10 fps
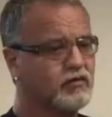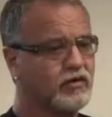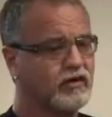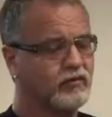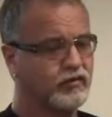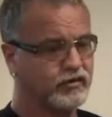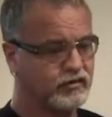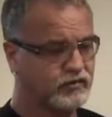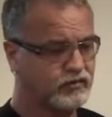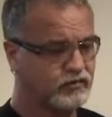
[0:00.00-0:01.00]
What were
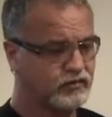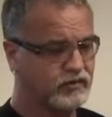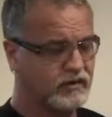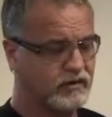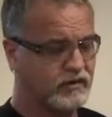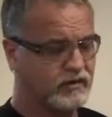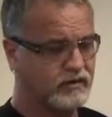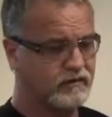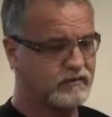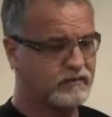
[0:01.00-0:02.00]
you?
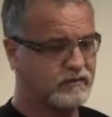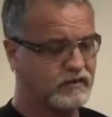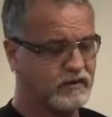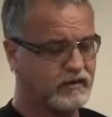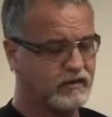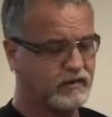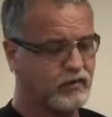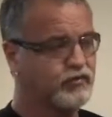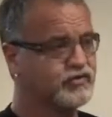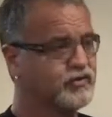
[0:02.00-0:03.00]

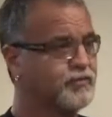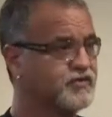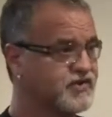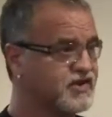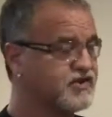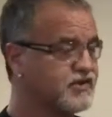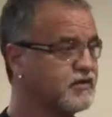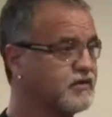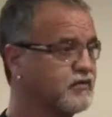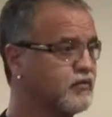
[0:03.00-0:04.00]
What was your
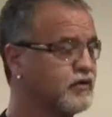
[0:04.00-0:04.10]
position